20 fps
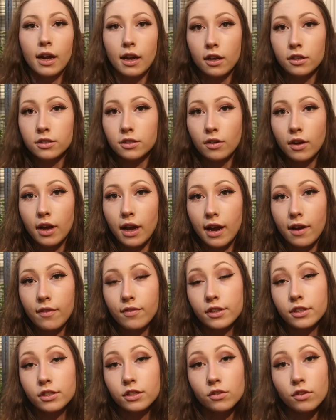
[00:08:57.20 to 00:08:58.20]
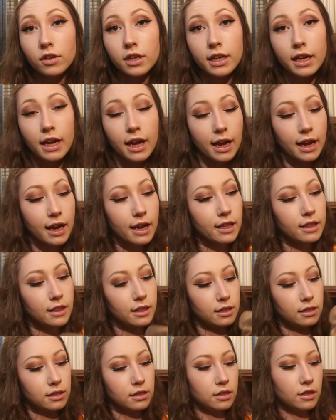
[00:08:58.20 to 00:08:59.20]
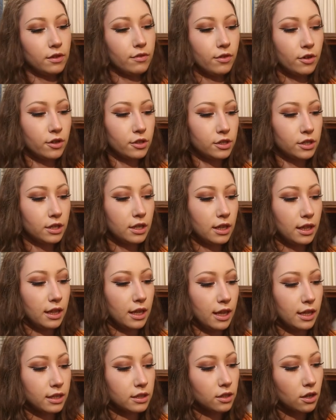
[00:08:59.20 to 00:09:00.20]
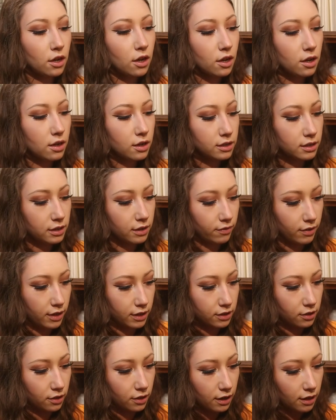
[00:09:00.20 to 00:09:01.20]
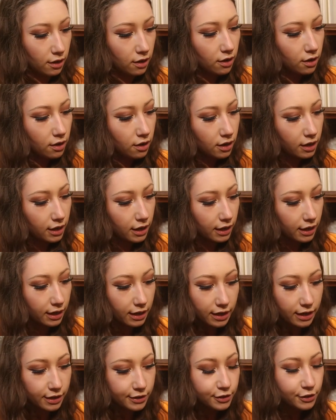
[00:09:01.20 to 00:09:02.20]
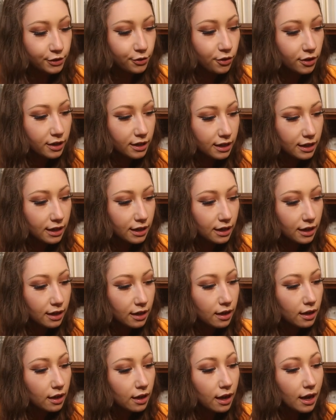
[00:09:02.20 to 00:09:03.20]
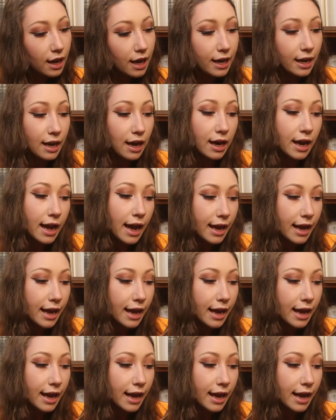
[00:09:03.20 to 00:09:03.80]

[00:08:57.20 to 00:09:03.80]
I also have the sorting hat. This is the version that talks. If I turn it on, I can get sorted. Not